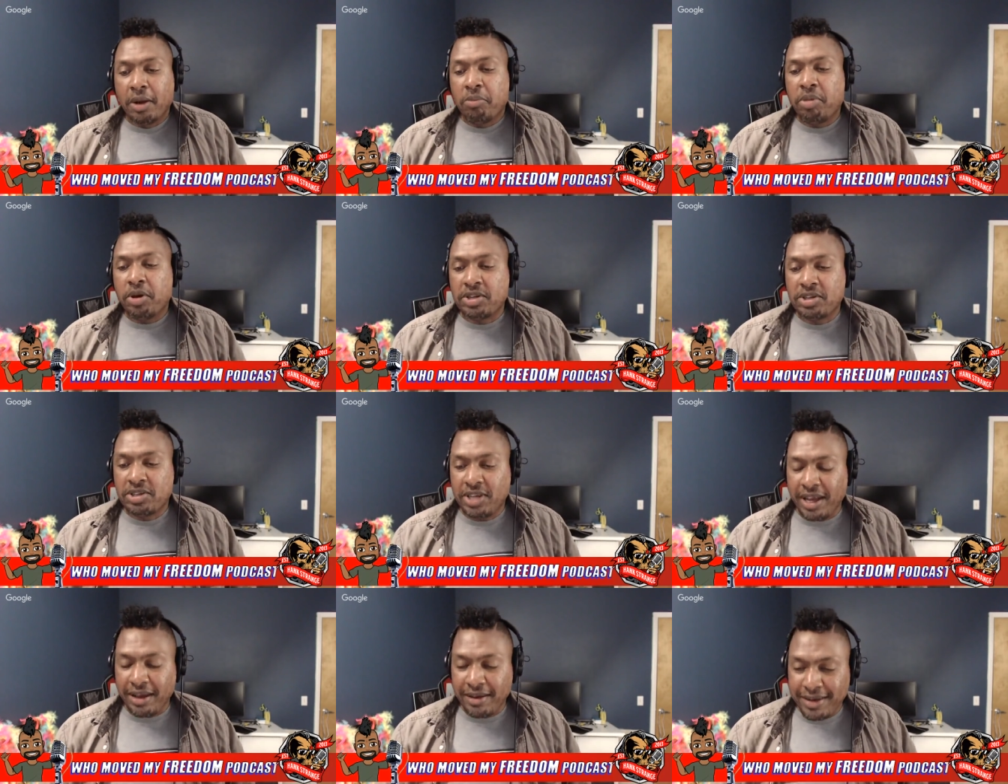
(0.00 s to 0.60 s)
But
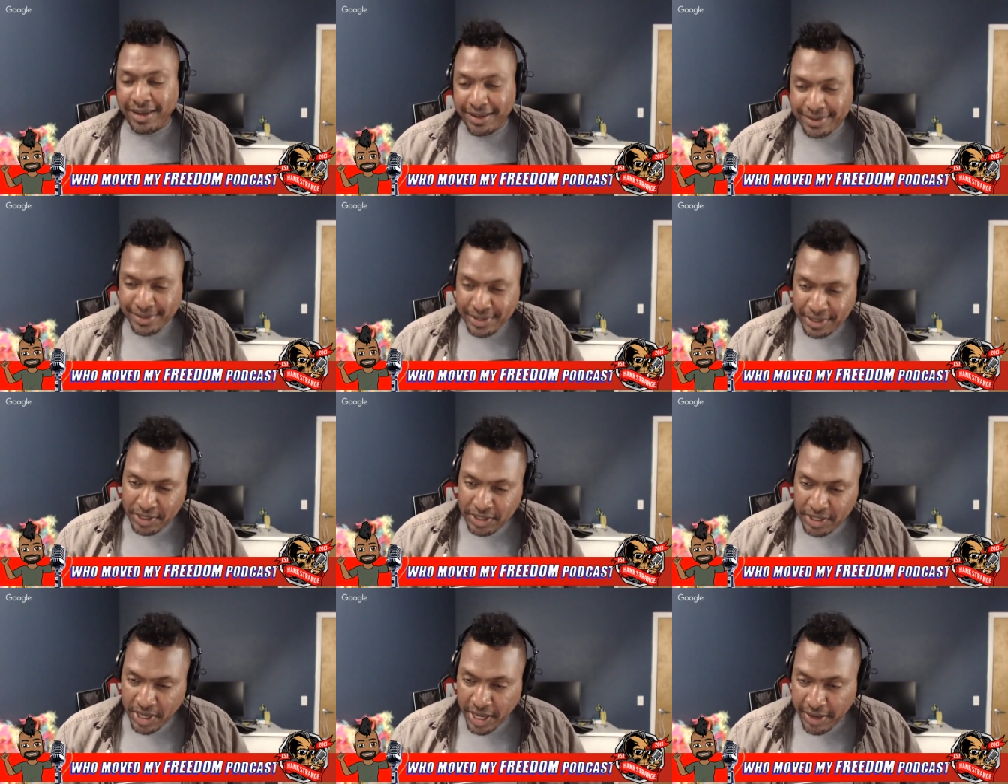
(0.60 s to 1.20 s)
shout out to
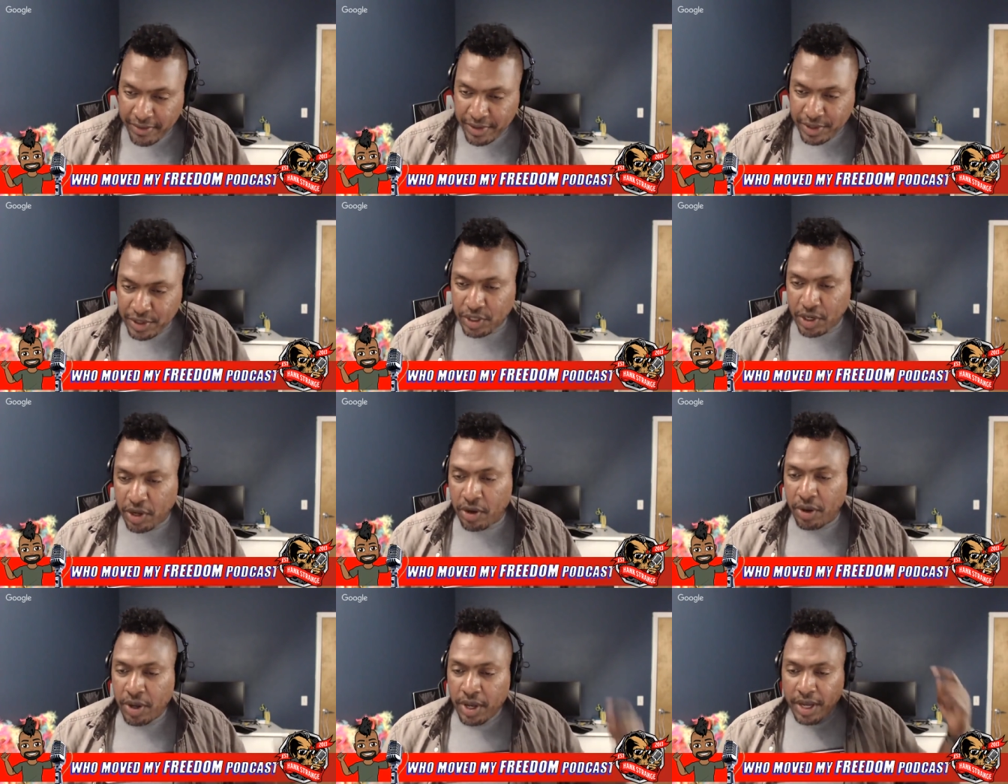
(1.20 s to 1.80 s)
the Titan
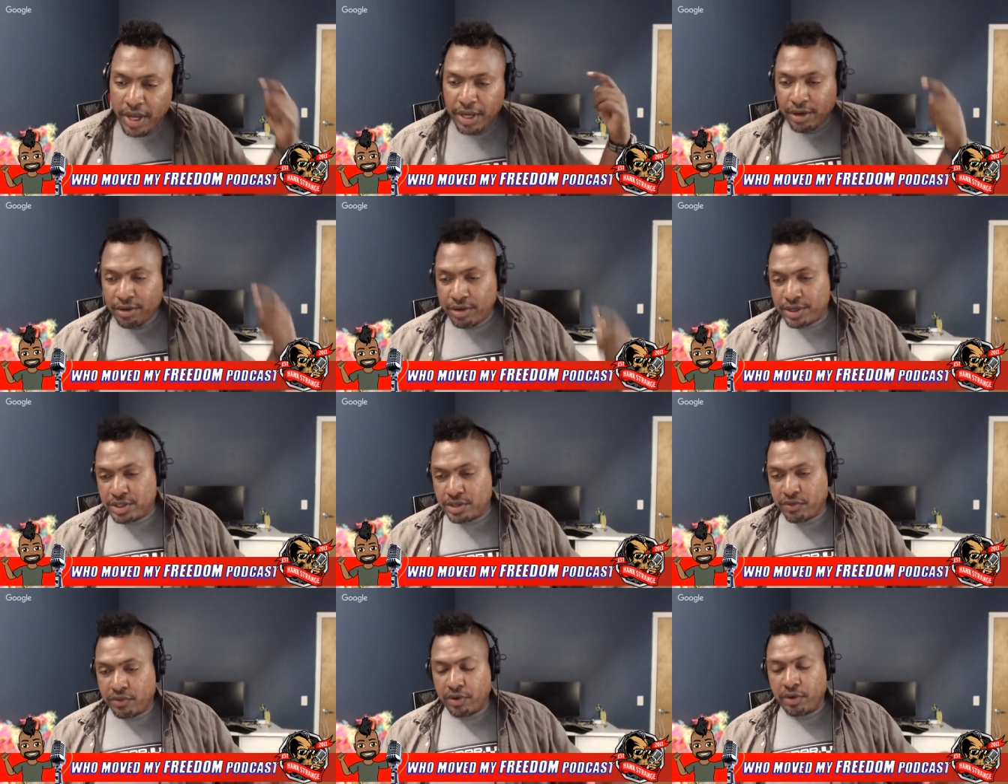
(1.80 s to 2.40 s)
show.
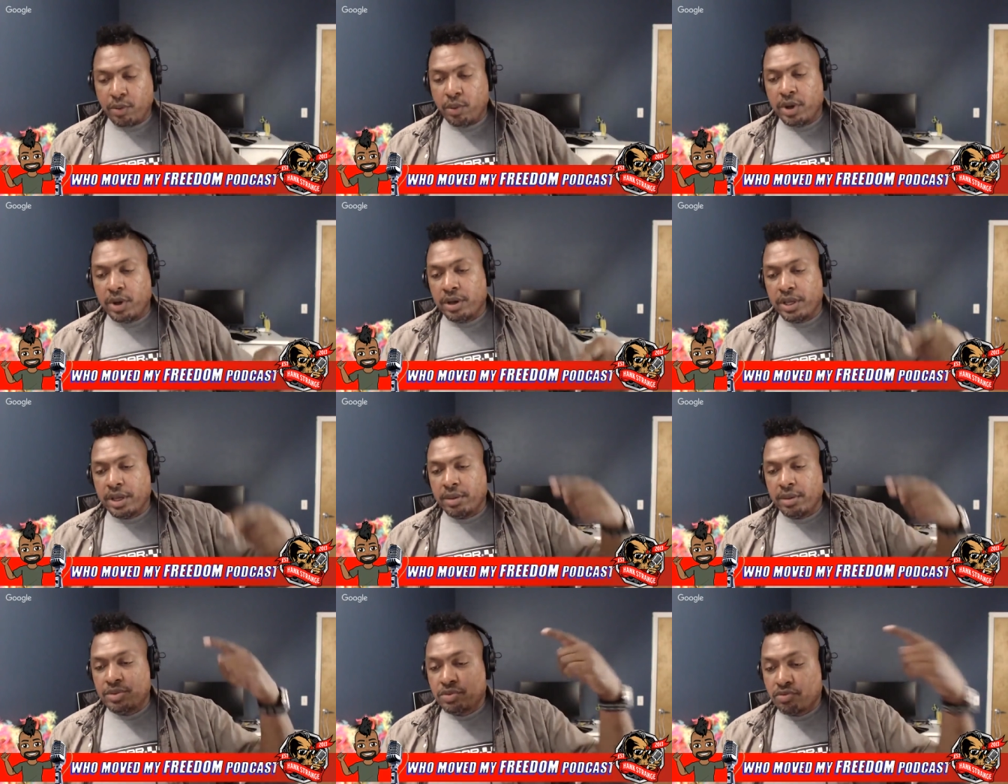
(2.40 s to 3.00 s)
Christopher
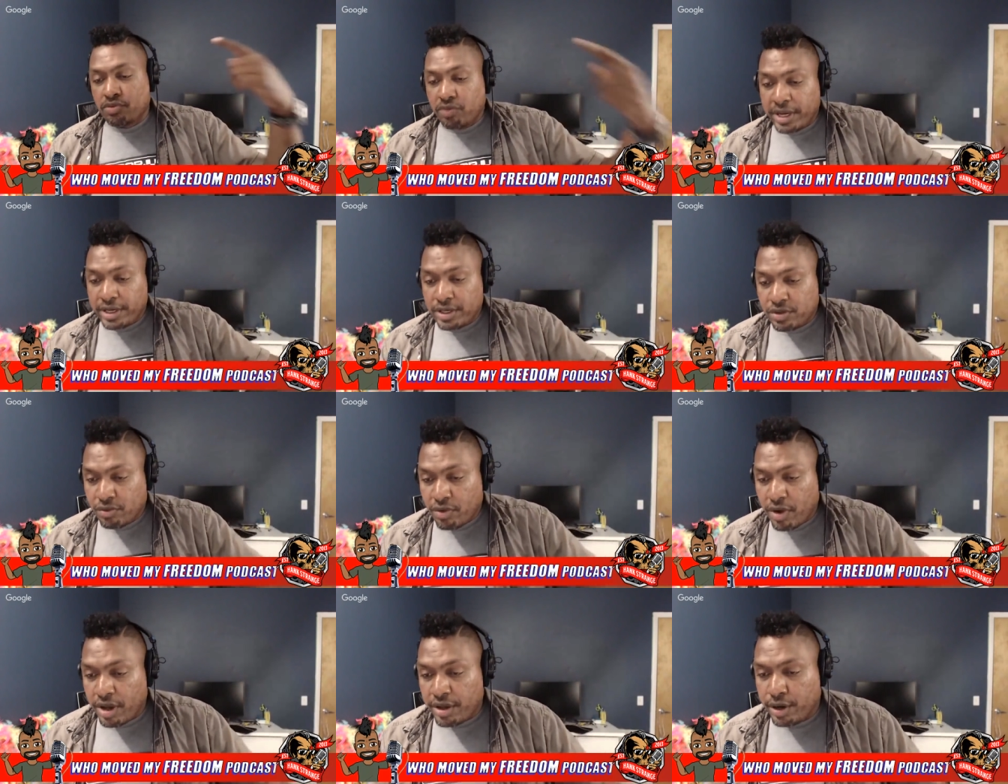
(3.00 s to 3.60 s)
Williams, Ridge
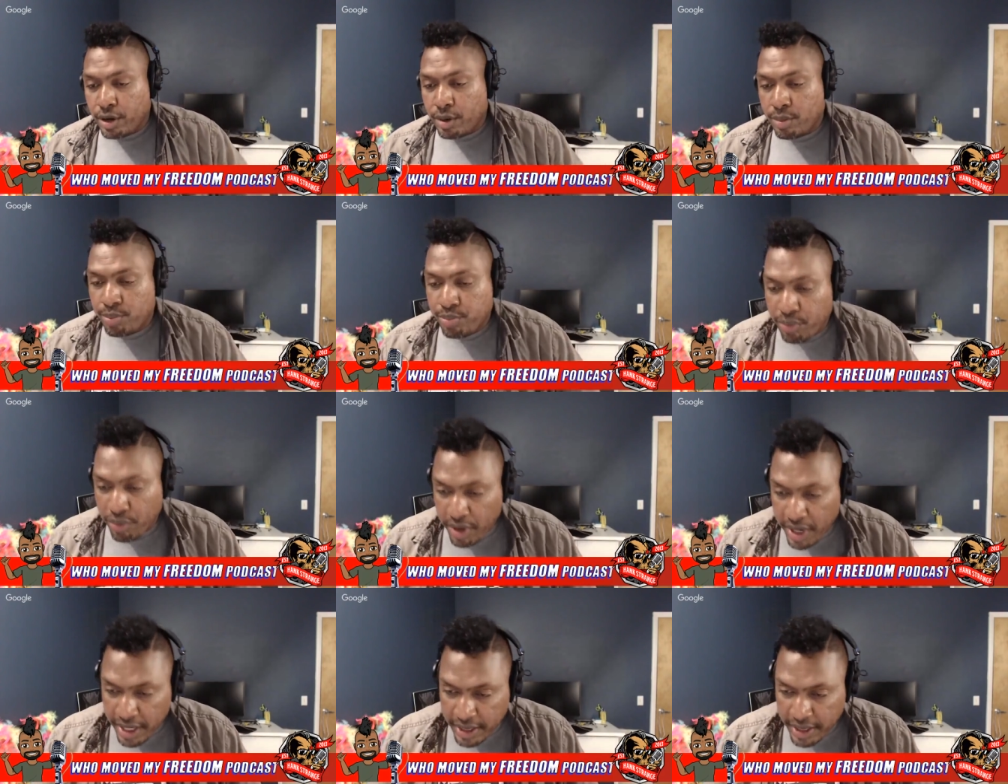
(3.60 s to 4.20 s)
Runner,
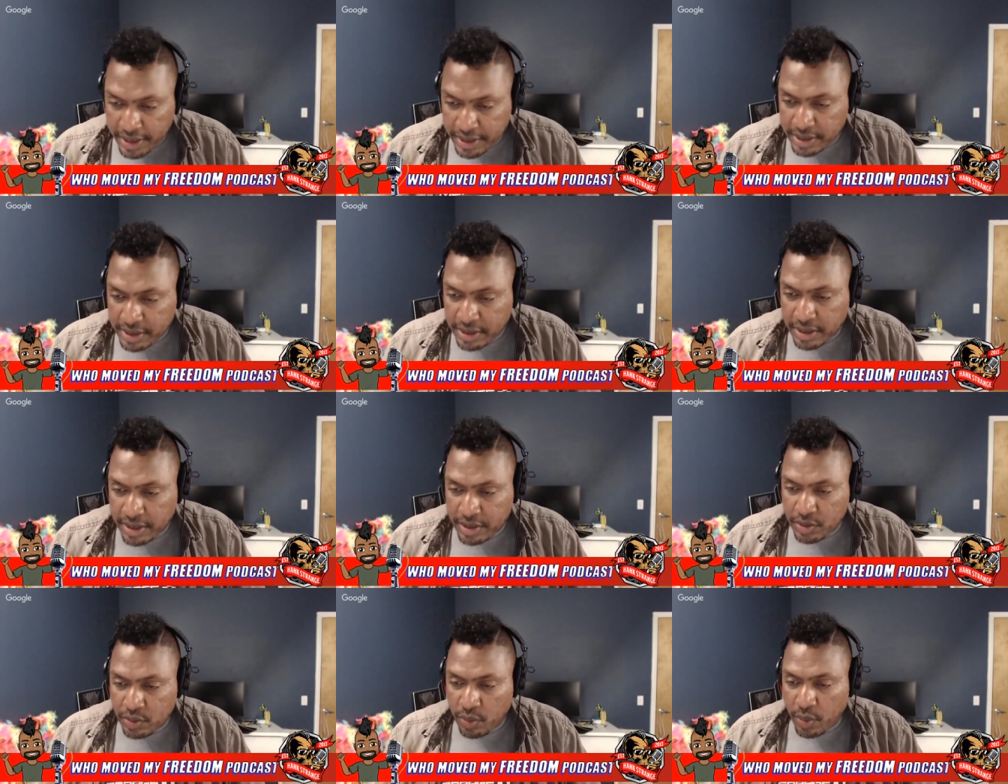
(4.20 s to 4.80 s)
Bricks
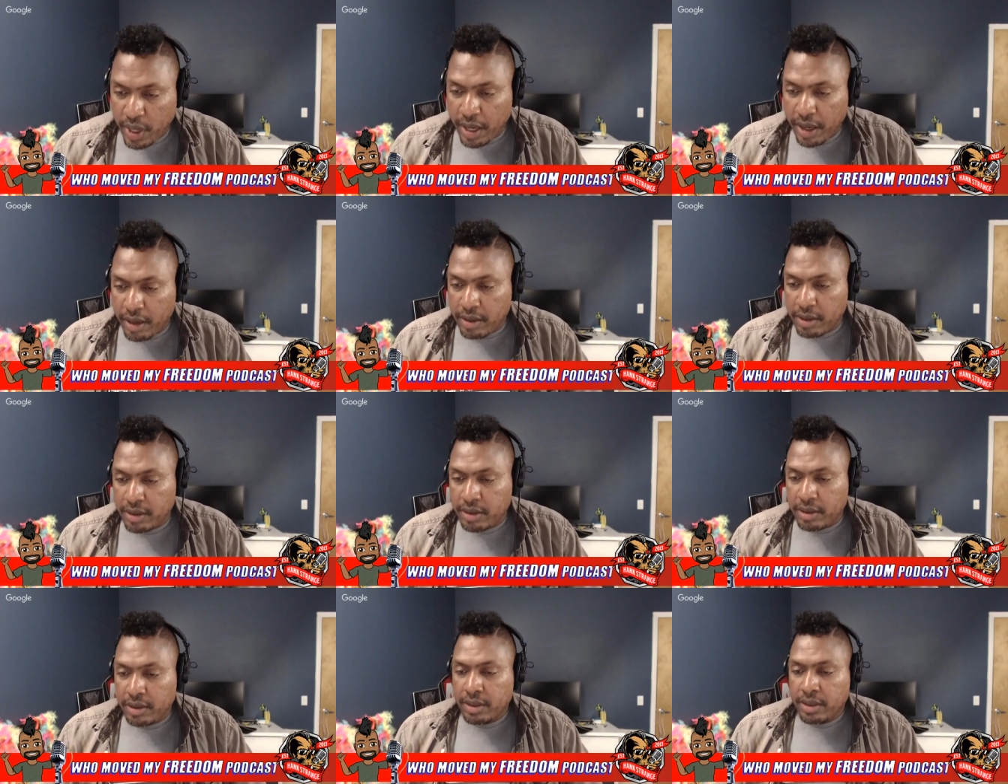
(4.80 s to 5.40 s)
as well.